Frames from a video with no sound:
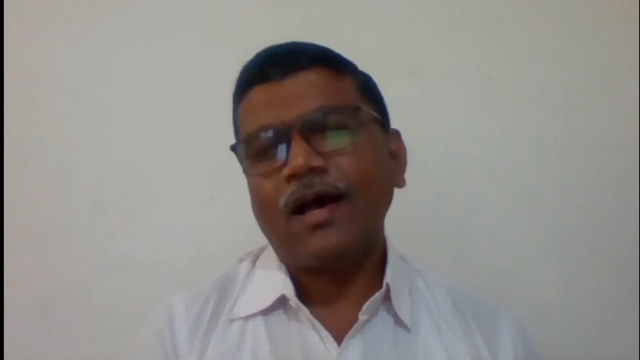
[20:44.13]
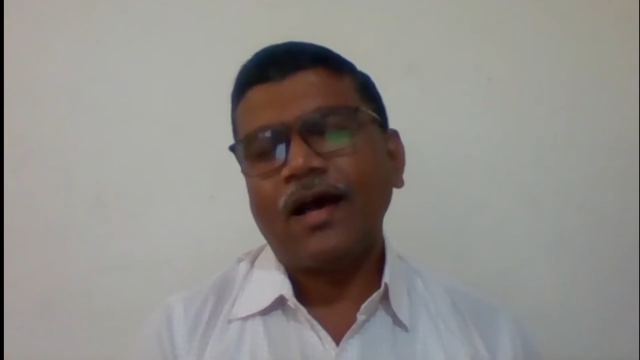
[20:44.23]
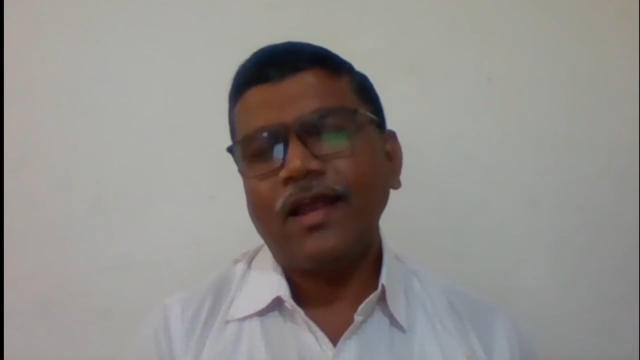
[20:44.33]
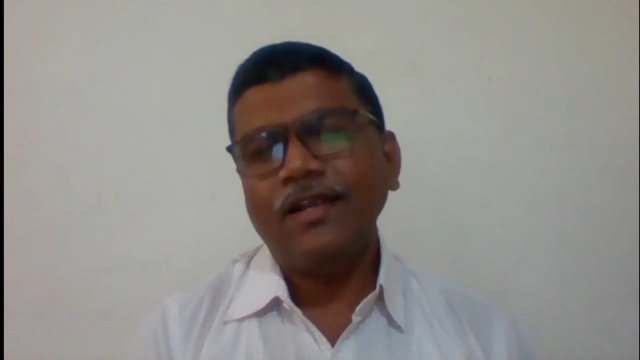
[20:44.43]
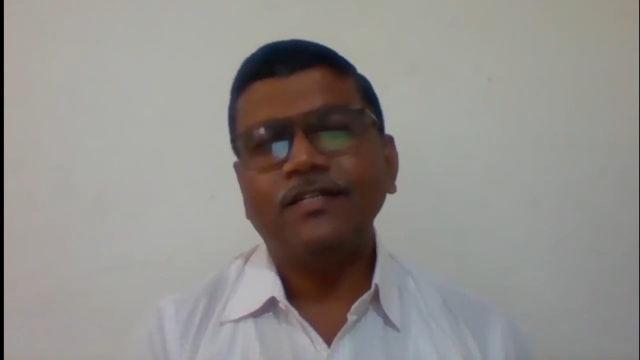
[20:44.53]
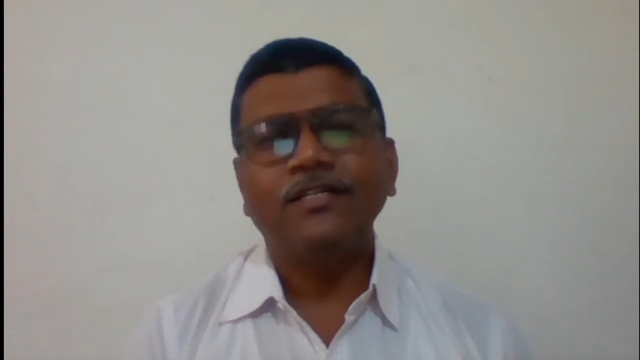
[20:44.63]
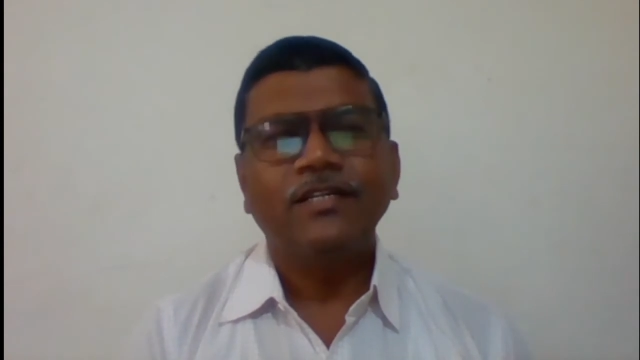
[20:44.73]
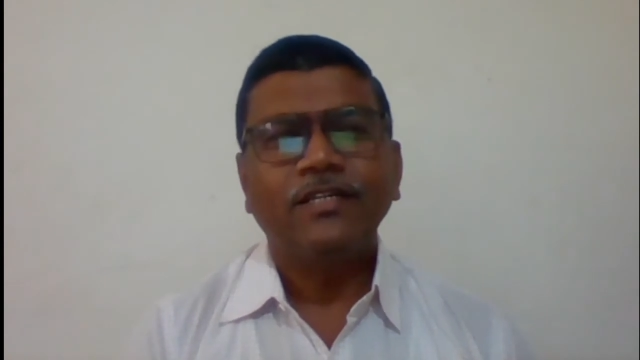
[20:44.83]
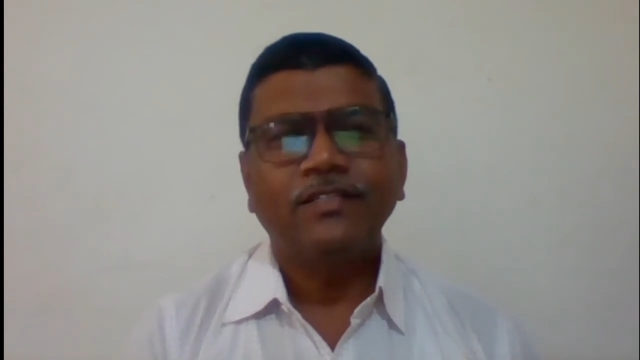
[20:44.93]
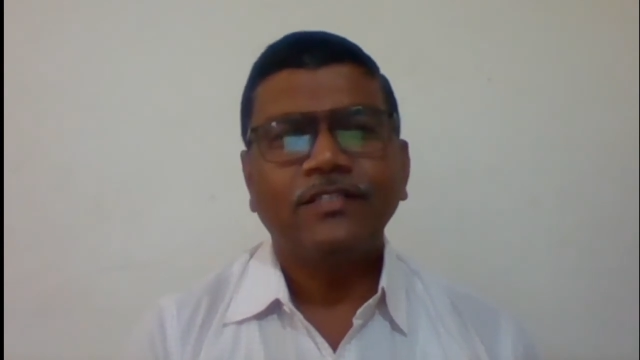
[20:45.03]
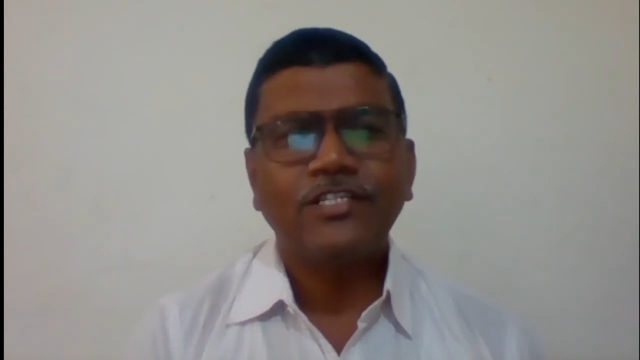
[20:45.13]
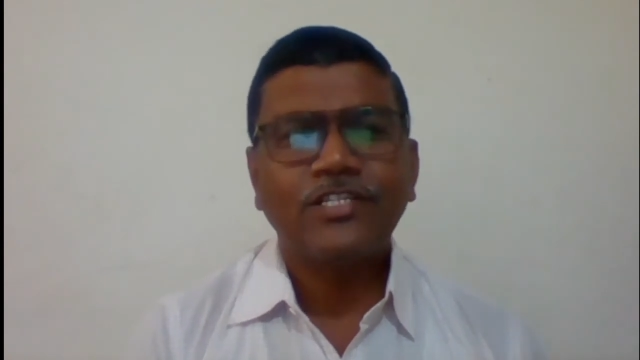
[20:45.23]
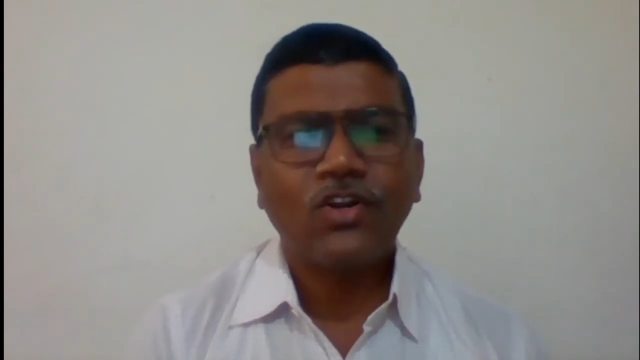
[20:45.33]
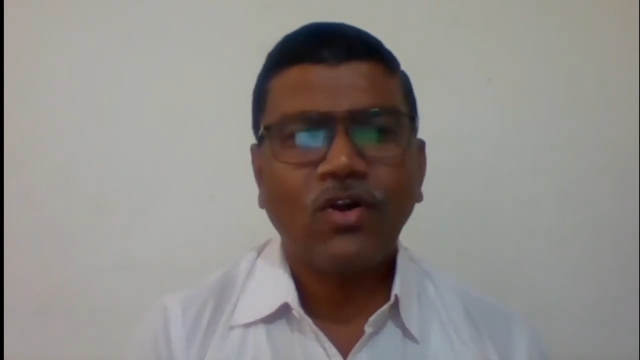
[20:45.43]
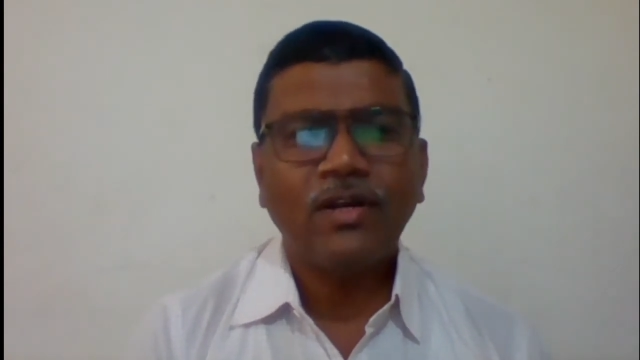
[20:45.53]
and the
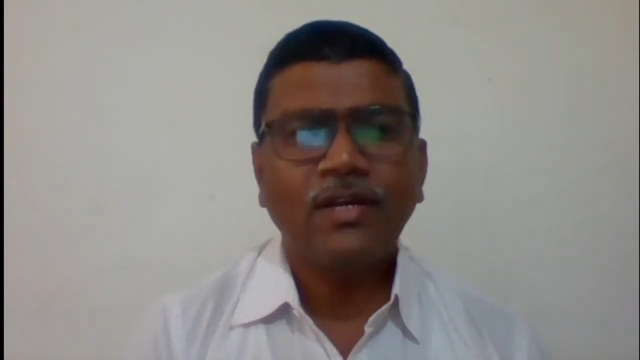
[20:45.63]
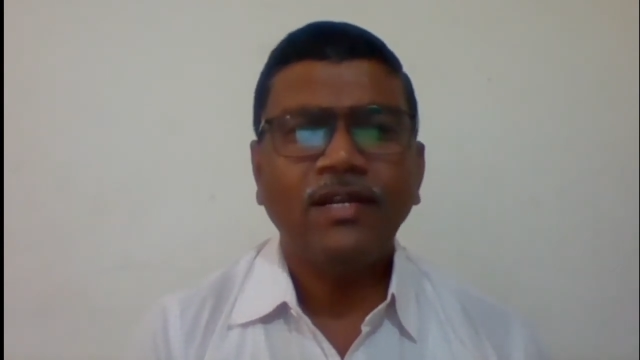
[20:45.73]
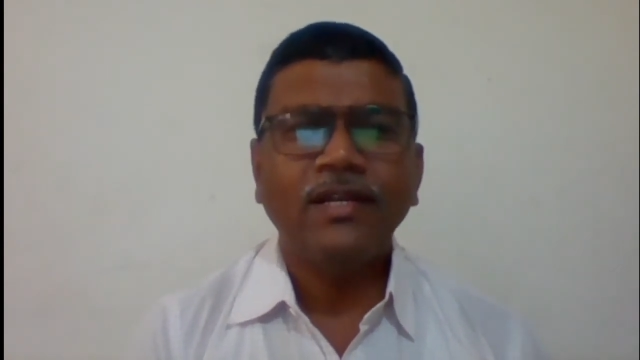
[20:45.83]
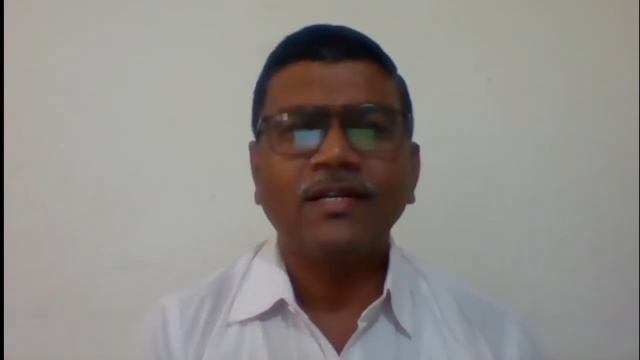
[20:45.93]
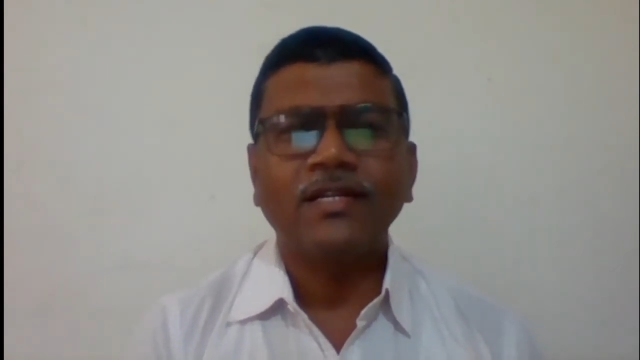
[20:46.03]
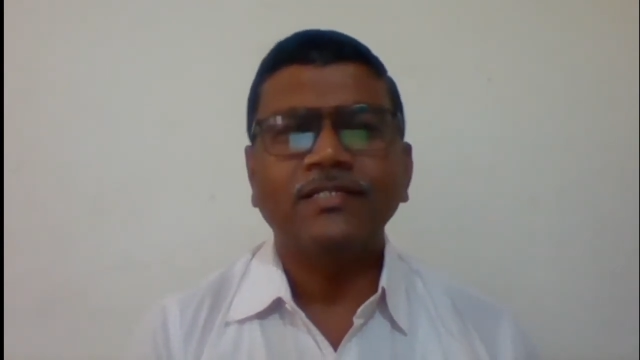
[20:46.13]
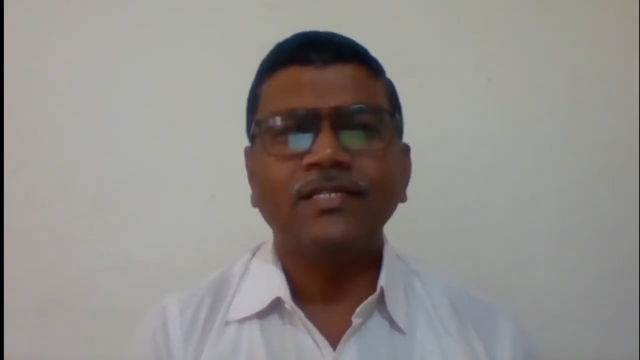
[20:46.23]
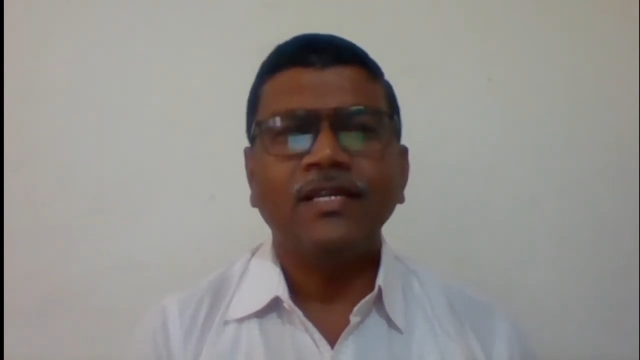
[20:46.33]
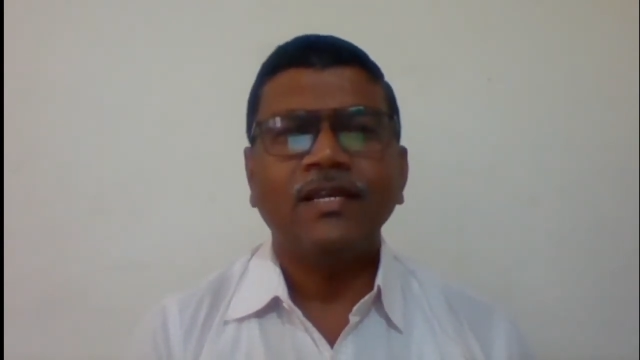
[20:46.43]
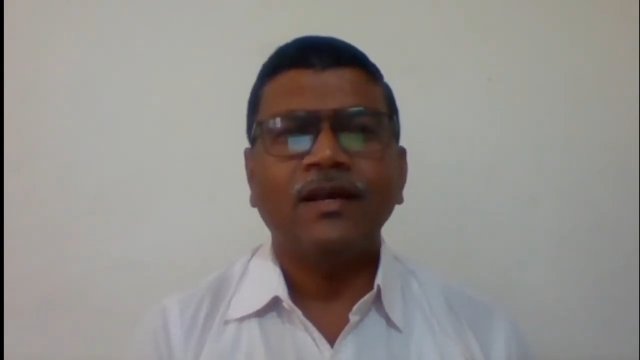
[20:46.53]
strong literacy